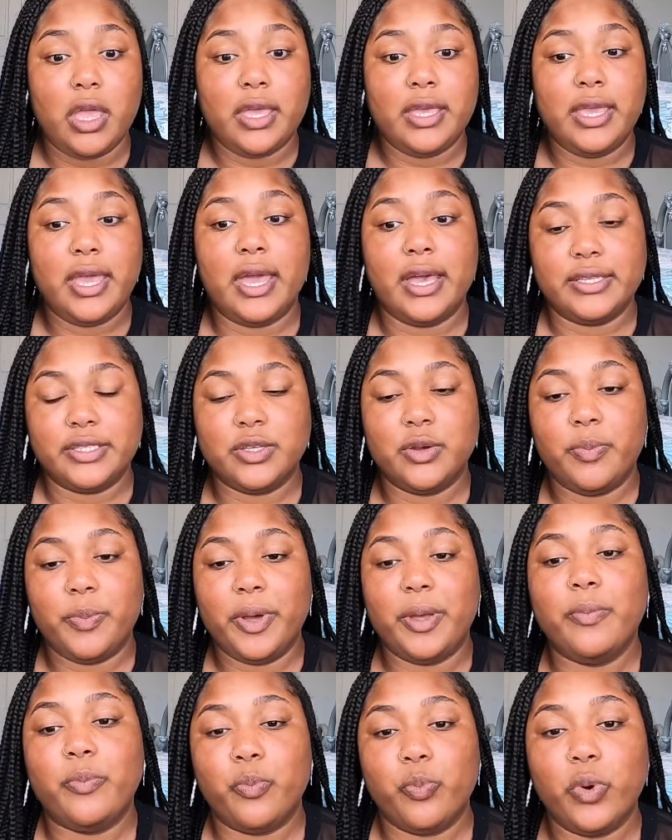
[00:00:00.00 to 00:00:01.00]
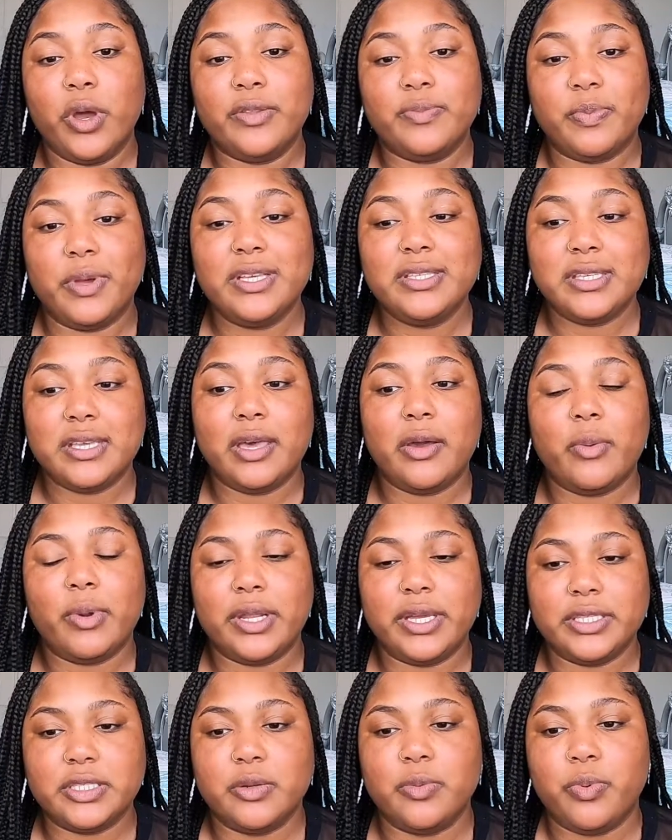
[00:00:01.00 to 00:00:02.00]
yeah so but what basically i want
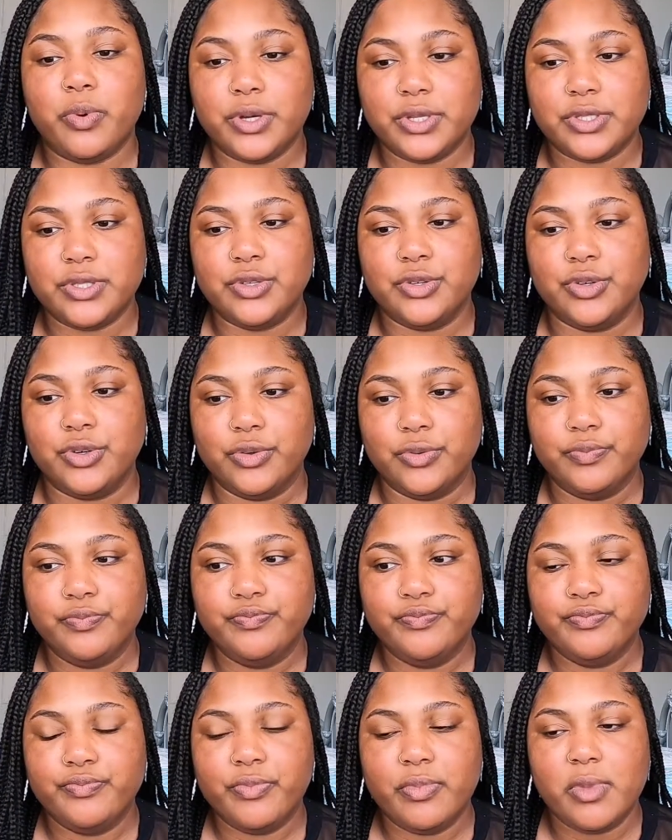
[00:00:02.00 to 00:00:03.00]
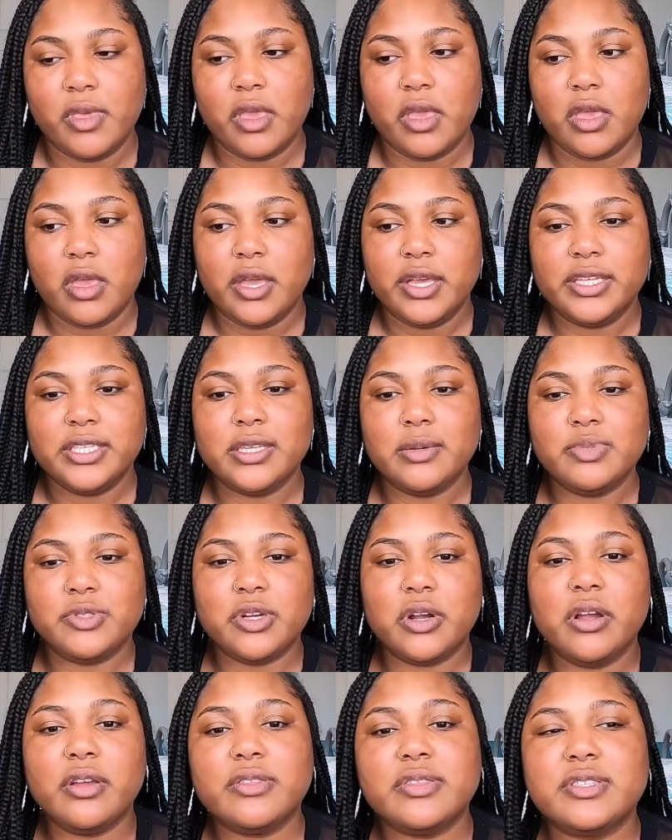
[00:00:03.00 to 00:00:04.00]
to get to the point too some
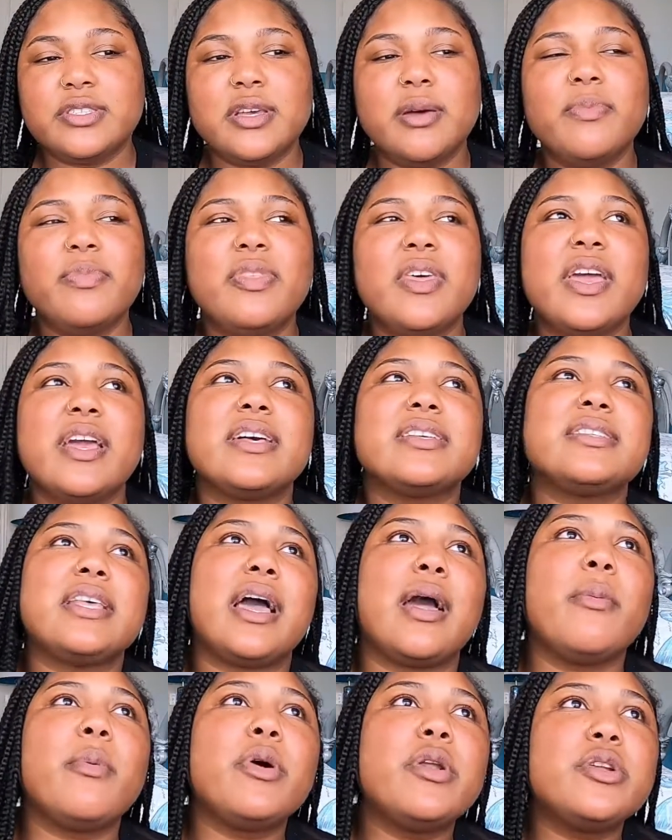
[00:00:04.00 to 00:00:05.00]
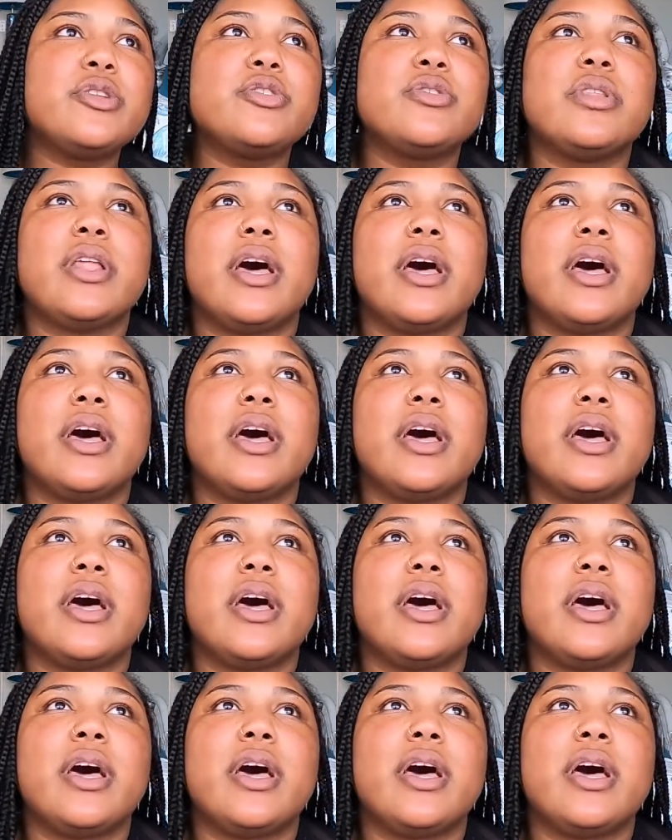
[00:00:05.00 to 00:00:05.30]
certain some things like i'm gonna do